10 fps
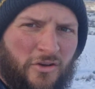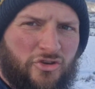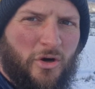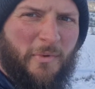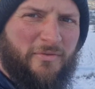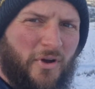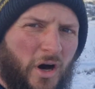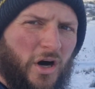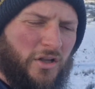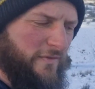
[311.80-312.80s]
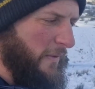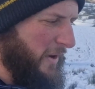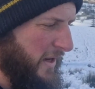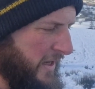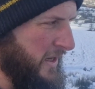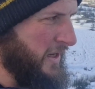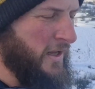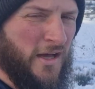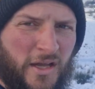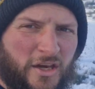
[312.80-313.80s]
some, if not all, of our
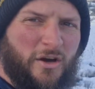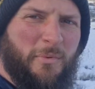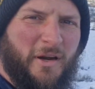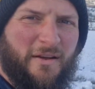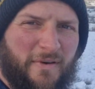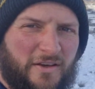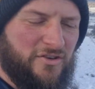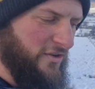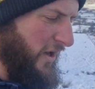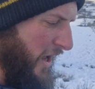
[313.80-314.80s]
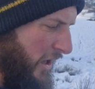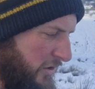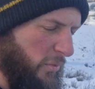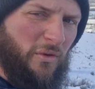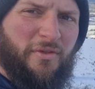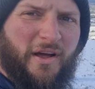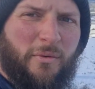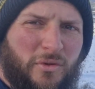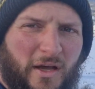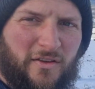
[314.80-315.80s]
European adventures. The one thing I
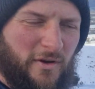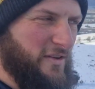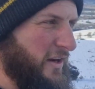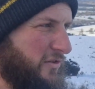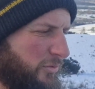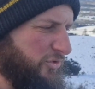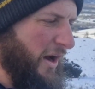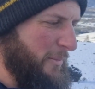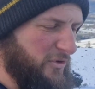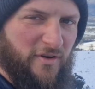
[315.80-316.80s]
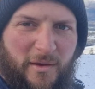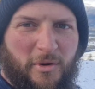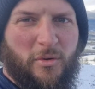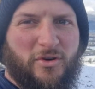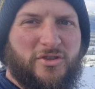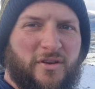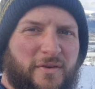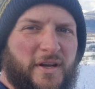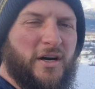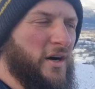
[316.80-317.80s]
would like to ask any subscribers or anybody watching this
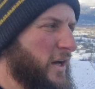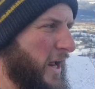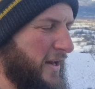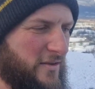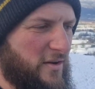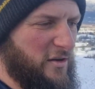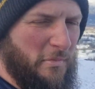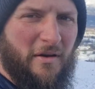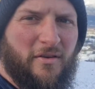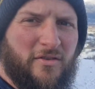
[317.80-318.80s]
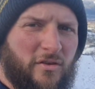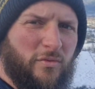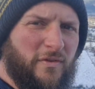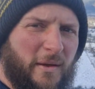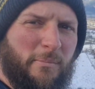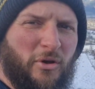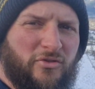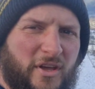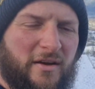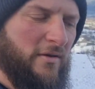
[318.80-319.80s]
video is your experiences with like
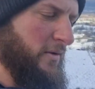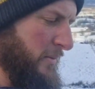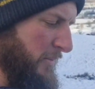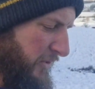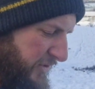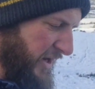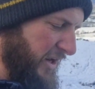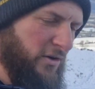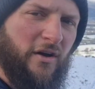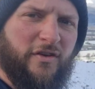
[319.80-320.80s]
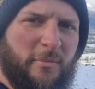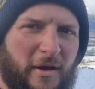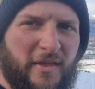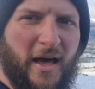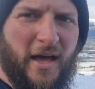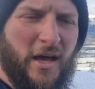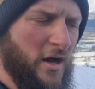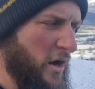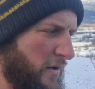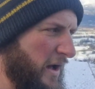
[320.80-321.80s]
Bosnia and Montenegro, if you've been there.
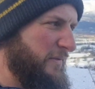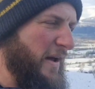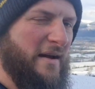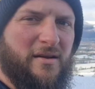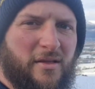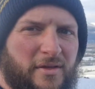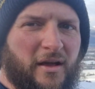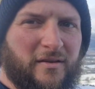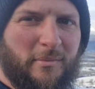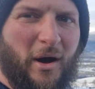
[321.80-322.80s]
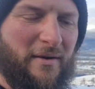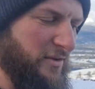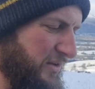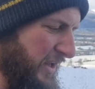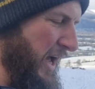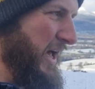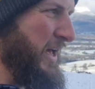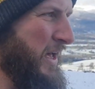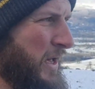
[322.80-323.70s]
I heard varying things about having to get